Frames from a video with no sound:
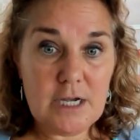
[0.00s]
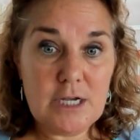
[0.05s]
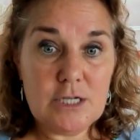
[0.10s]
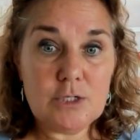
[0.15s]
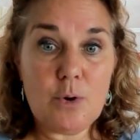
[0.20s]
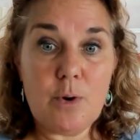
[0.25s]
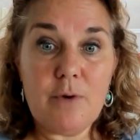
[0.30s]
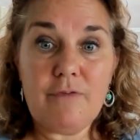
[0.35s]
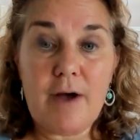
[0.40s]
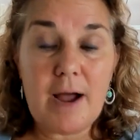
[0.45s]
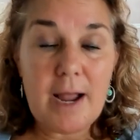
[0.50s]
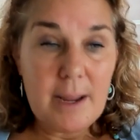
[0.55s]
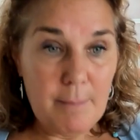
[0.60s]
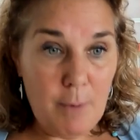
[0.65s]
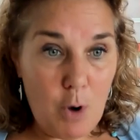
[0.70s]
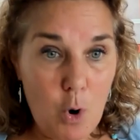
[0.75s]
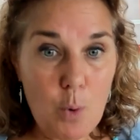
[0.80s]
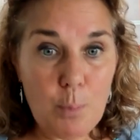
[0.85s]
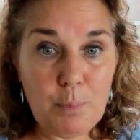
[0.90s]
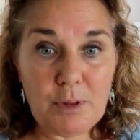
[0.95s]
So if I am
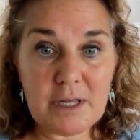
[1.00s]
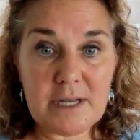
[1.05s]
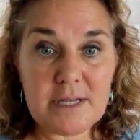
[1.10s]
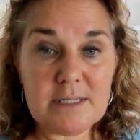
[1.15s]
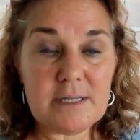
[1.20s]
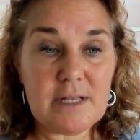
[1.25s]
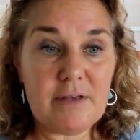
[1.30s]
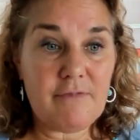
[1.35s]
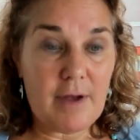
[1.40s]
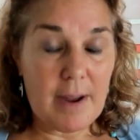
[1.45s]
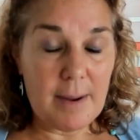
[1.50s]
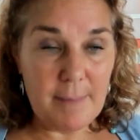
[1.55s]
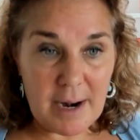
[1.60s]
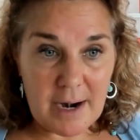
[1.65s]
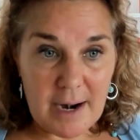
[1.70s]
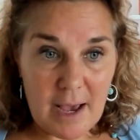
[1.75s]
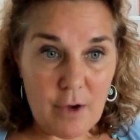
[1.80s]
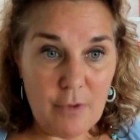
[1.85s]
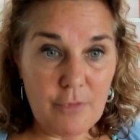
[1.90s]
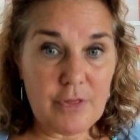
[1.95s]
hopeless, if I am
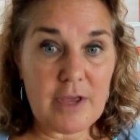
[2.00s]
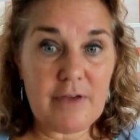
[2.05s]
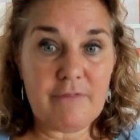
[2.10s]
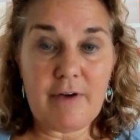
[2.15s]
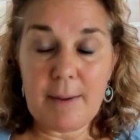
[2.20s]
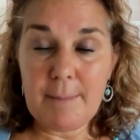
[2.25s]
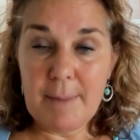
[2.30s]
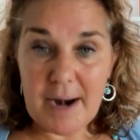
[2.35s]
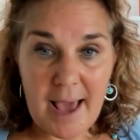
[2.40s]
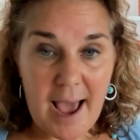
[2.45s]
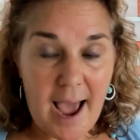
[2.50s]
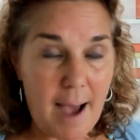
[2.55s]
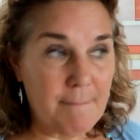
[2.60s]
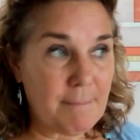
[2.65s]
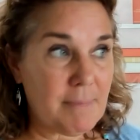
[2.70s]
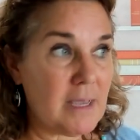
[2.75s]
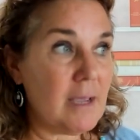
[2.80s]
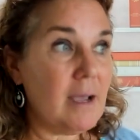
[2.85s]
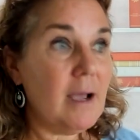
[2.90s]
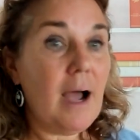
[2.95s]
unhealthy, if I'm
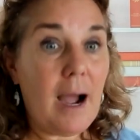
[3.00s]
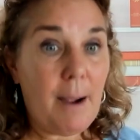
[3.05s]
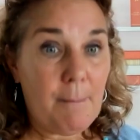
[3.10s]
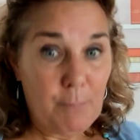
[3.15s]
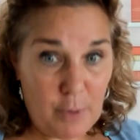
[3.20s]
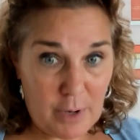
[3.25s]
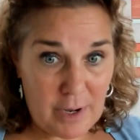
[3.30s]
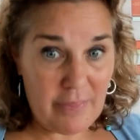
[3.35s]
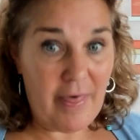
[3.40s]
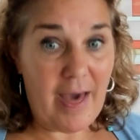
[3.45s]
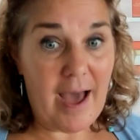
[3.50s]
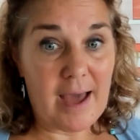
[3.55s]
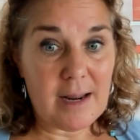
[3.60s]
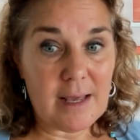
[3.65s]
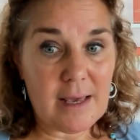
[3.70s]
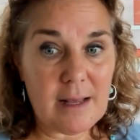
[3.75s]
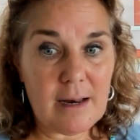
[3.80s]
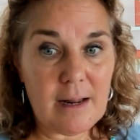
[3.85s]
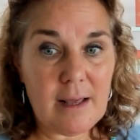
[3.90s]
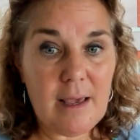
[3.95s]
unhappy, I'm bringing that
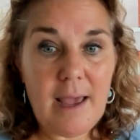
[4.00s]
in.